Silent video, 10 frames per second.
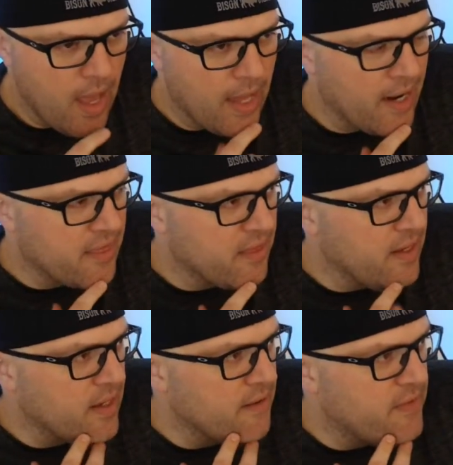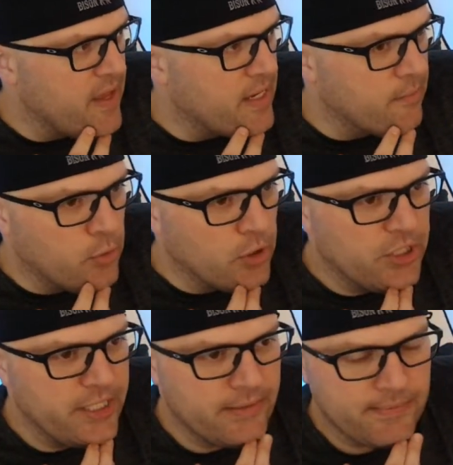And I think if they can
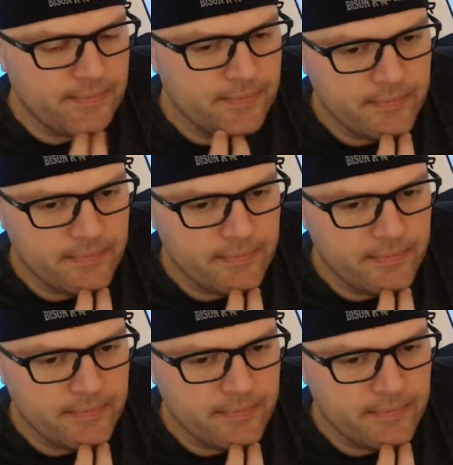push it,